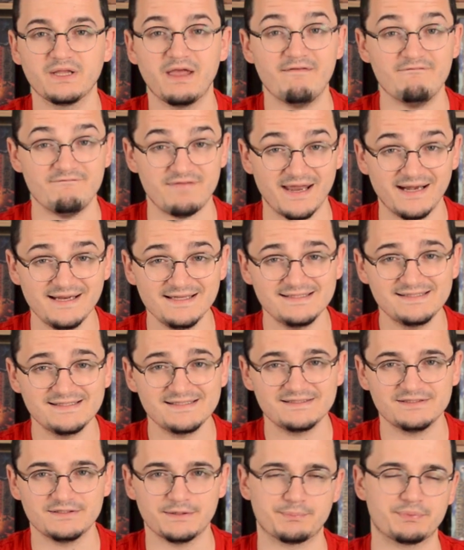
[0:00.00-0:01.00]
Venice,
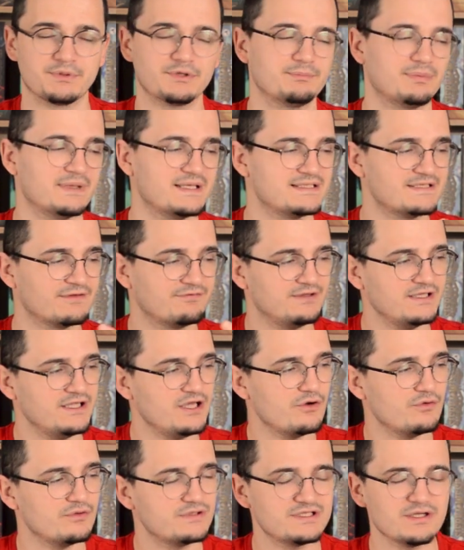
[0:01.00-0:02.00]
the birthplace of
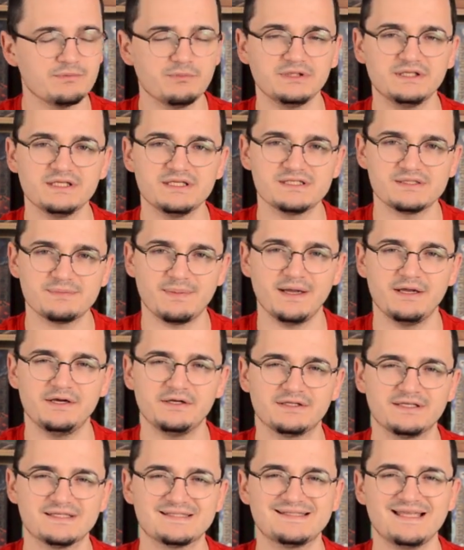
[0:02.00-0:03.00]
Leo, somewhat
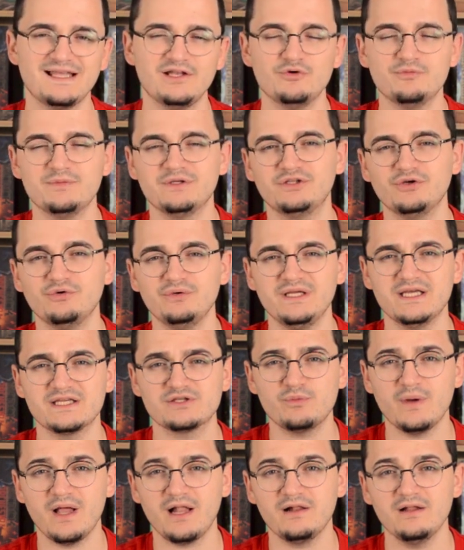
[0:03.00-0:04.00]
inspired Castello Methoni as
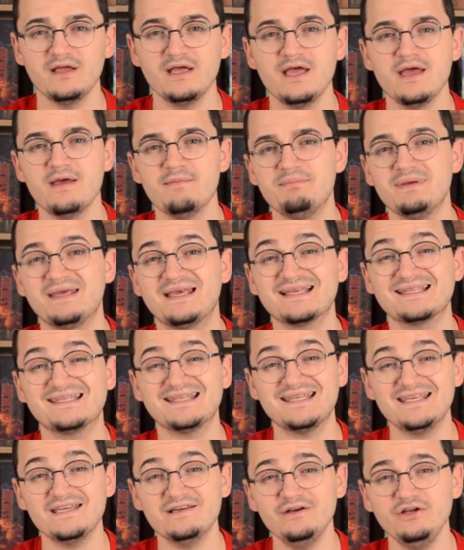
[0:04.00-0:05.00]
well, because
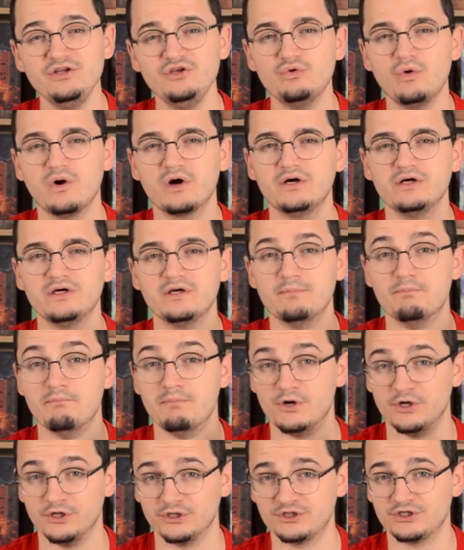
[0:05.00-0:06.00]
here you are a
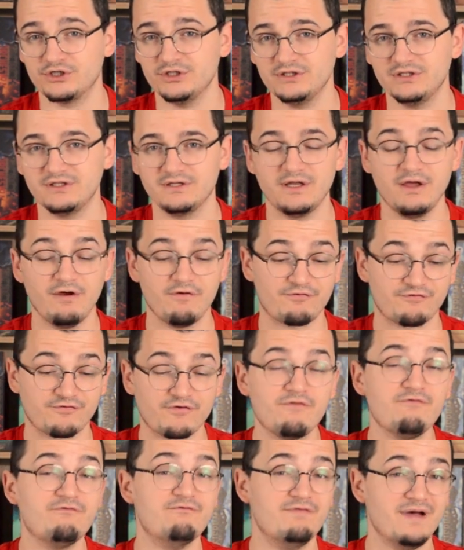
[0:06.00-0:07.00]
merchant
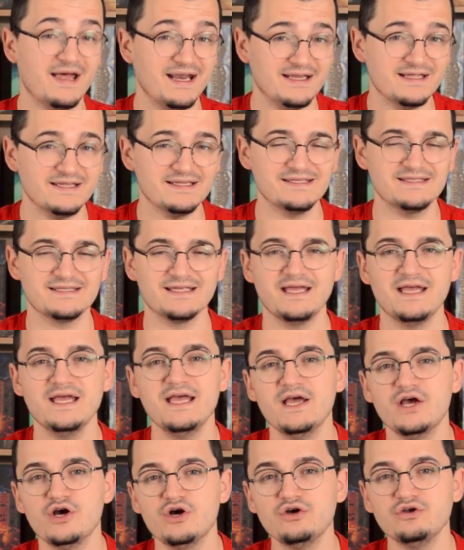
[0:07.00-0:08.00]
from Venice
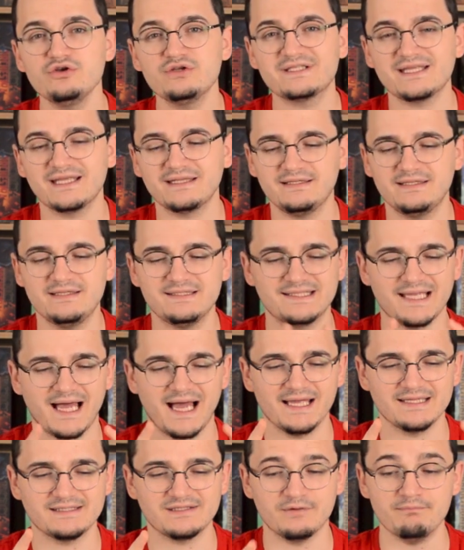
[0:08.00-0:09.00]
who set his
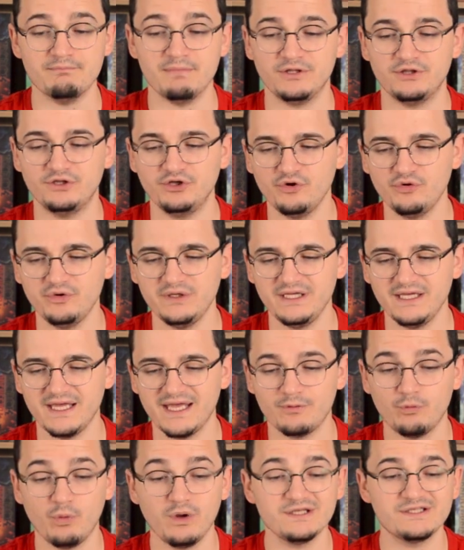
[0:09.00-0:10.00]
eyes on Methoni
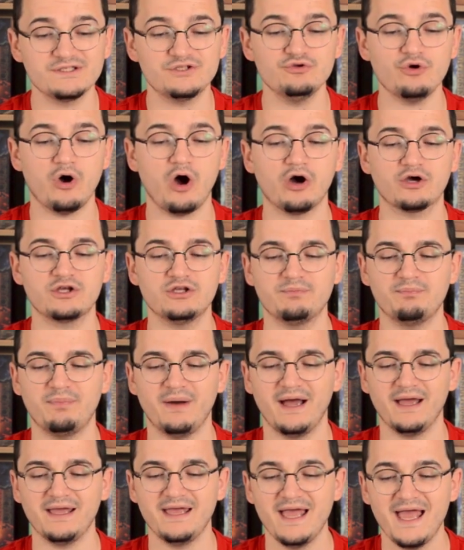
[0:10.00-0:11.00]
and wants to
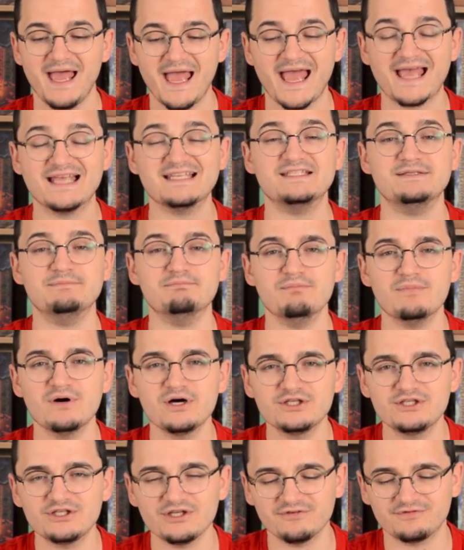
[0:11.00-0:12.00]
occupy as
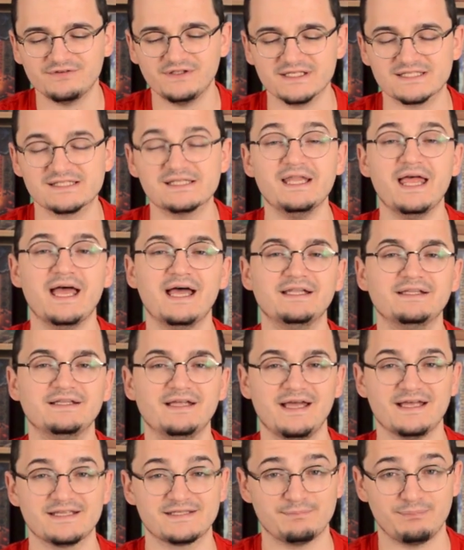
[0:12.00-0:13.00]
much of this land as